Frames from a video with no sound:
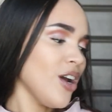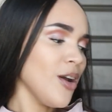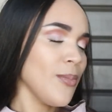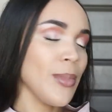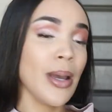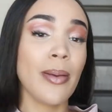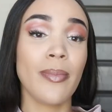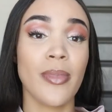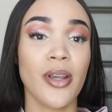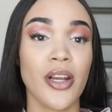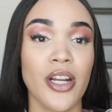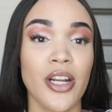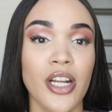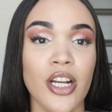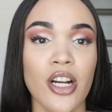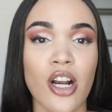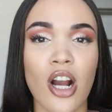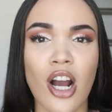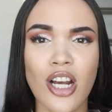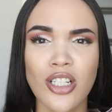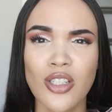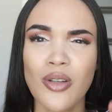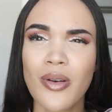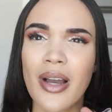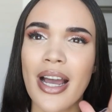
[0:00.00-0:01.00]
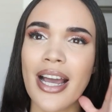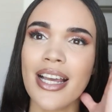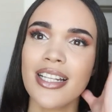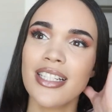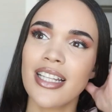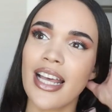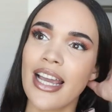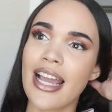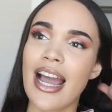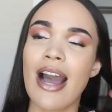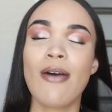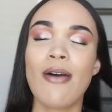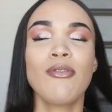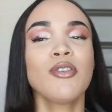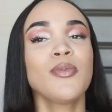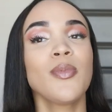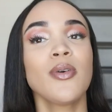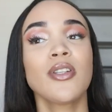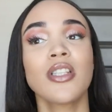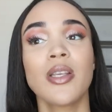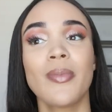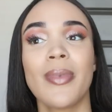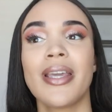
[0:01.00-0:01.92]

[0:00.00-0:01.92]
don't have my mirror in here. Also, guys, like, I was supposed